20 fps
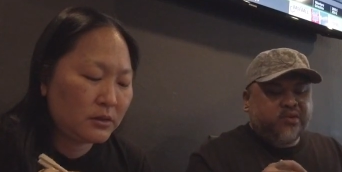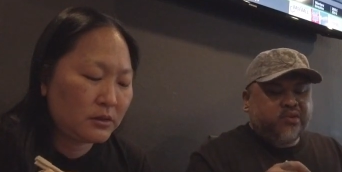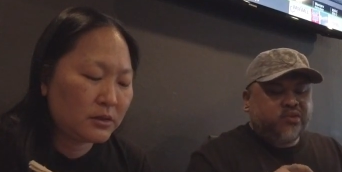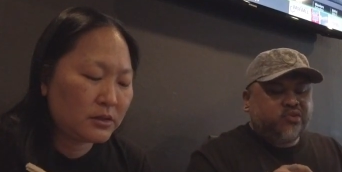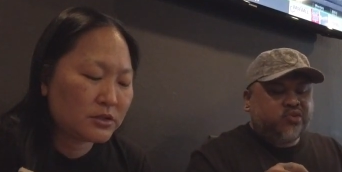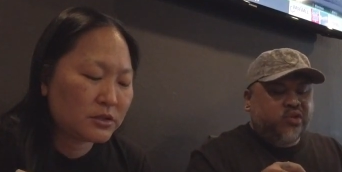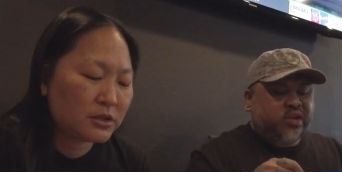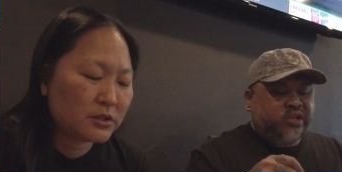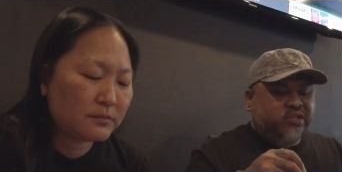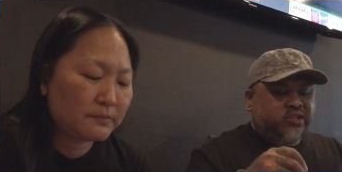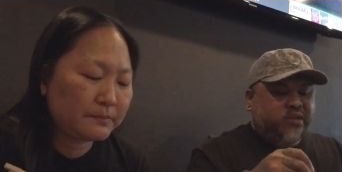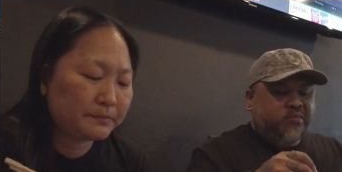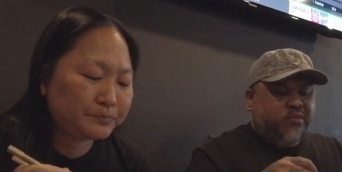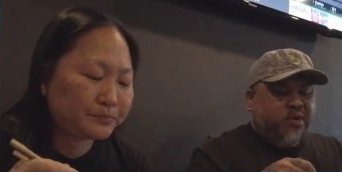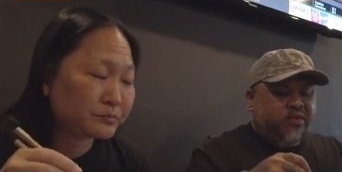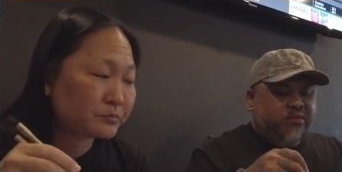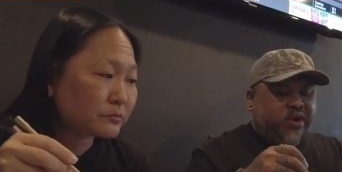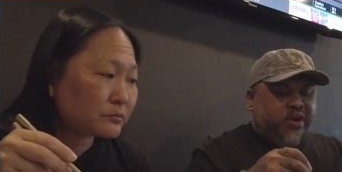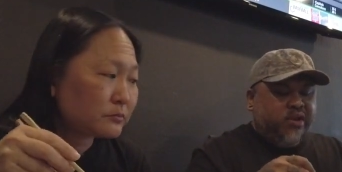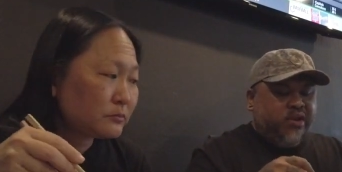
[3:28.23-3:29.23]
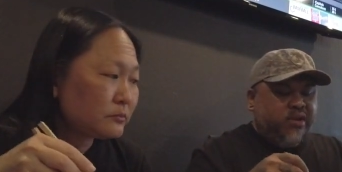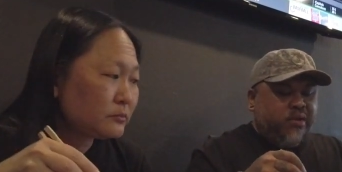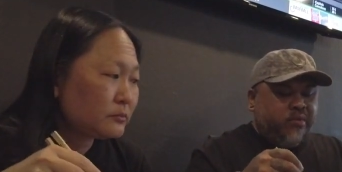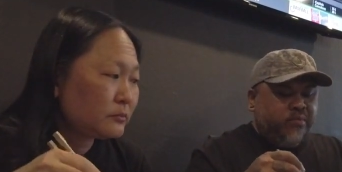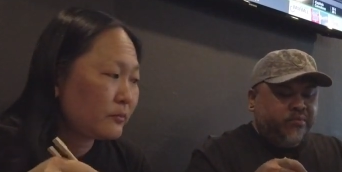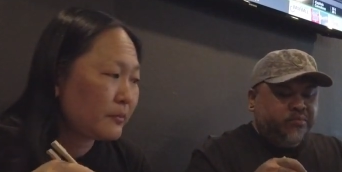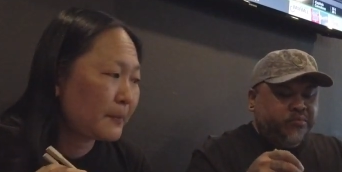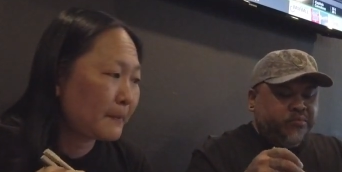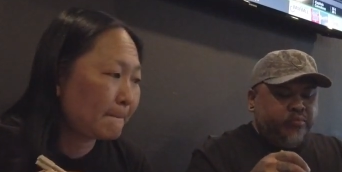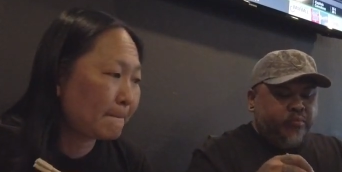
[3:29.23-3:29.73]
Speaker 1: You tried some already?
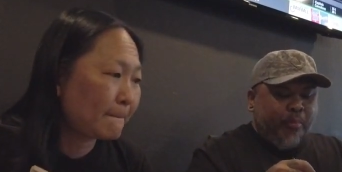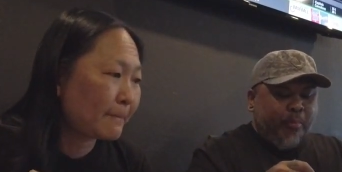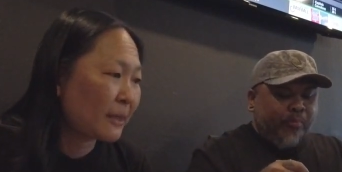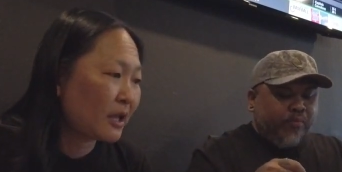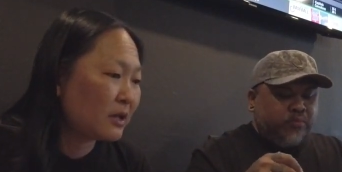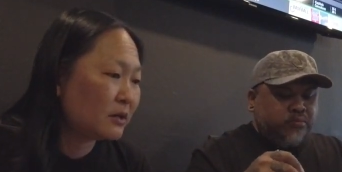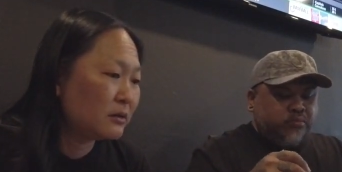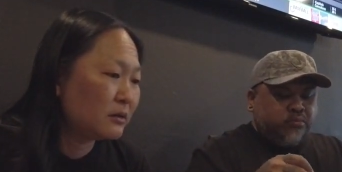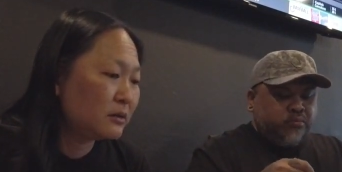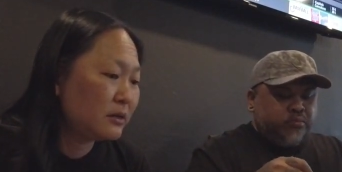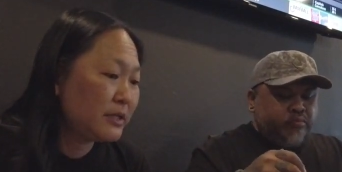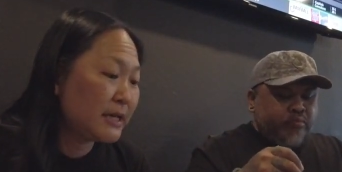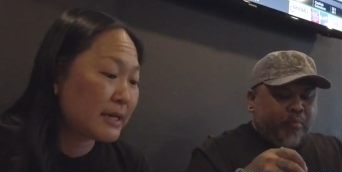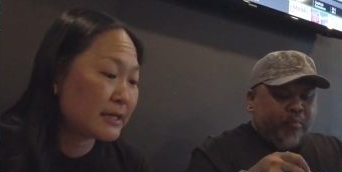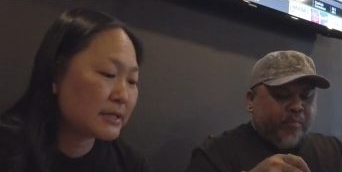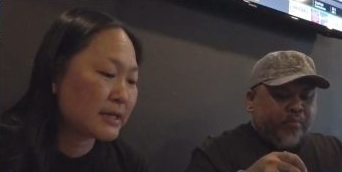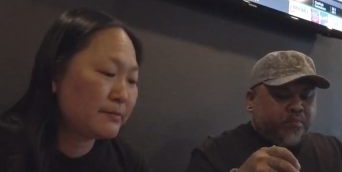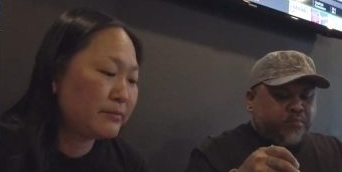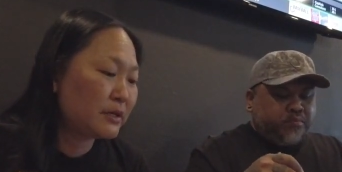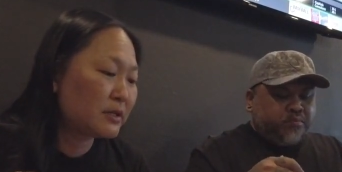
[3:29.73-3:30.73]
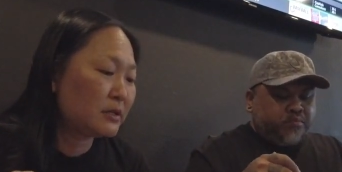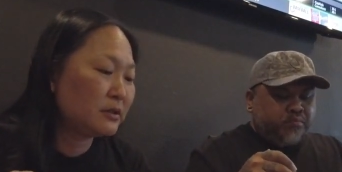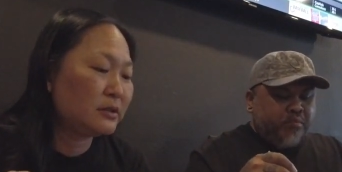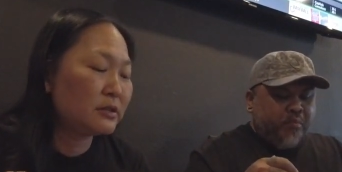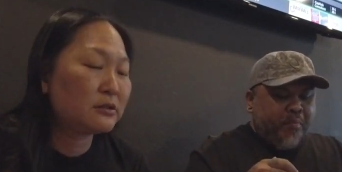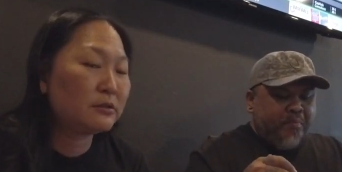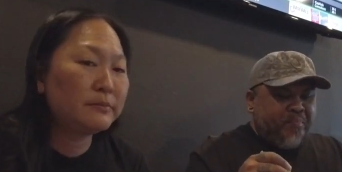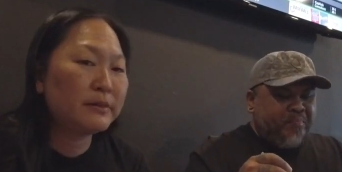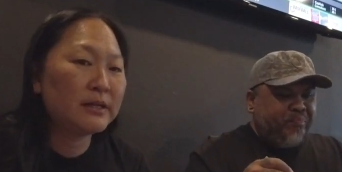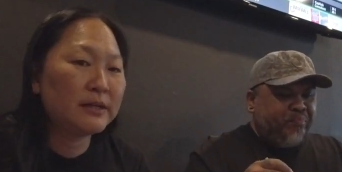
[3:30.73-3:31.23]
Speaker 2: Yes, I put a
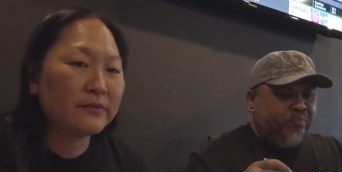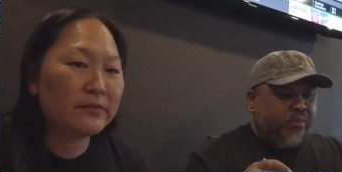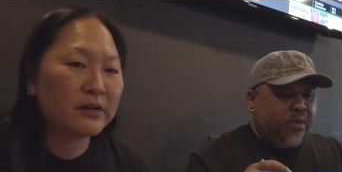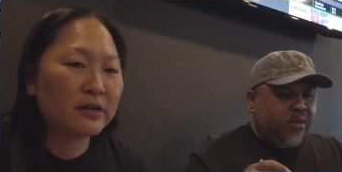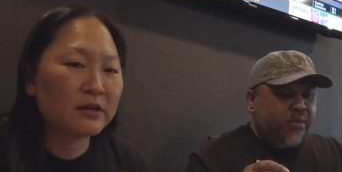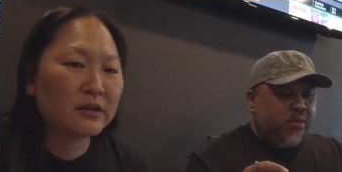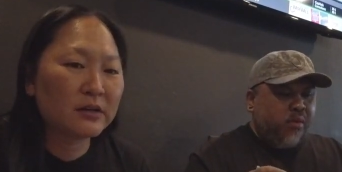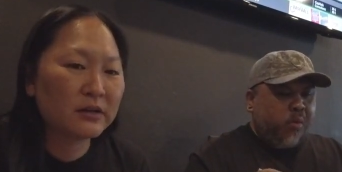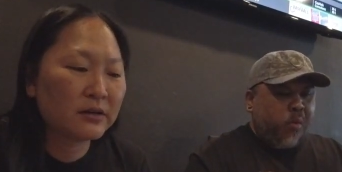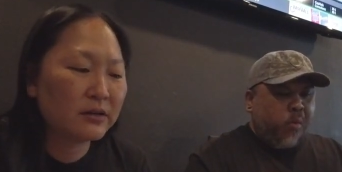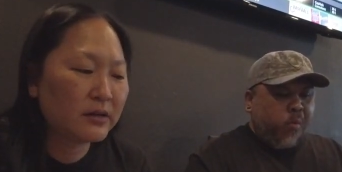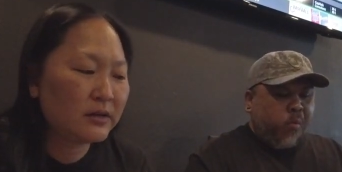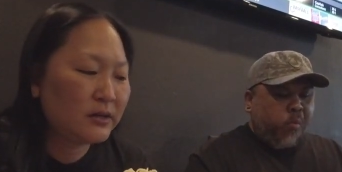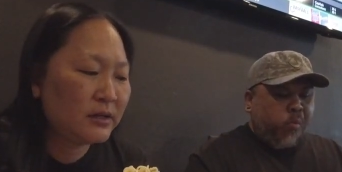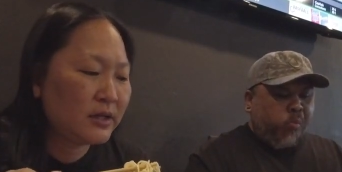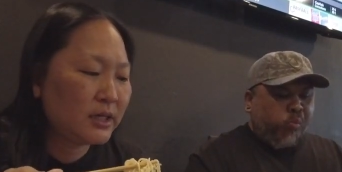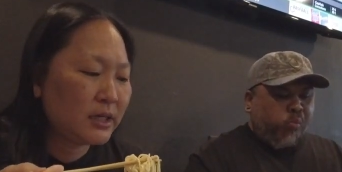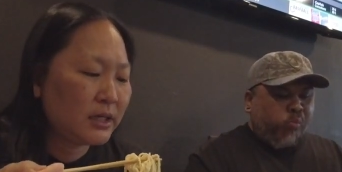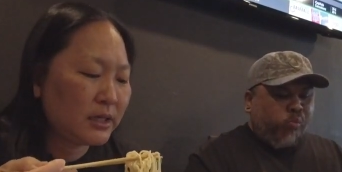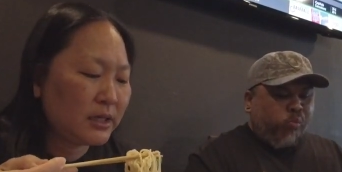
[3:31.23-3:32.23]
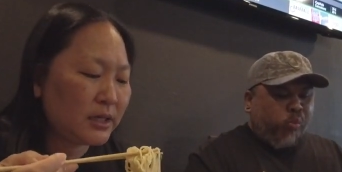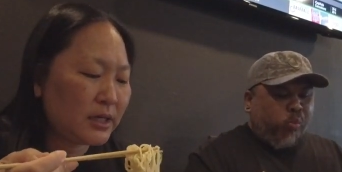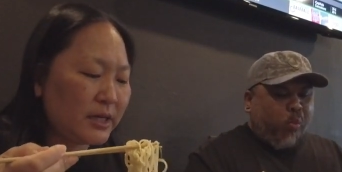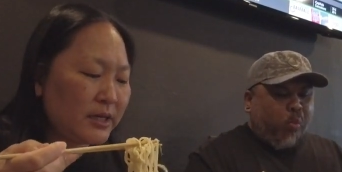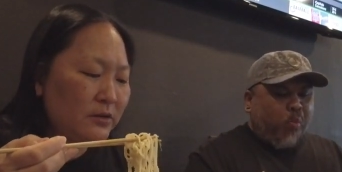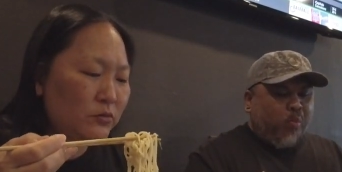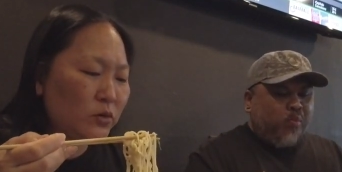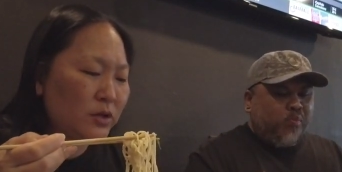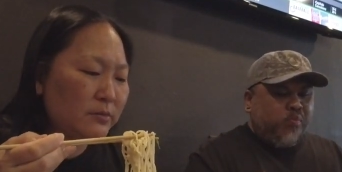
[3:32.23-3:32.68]
little bit in there. I didn't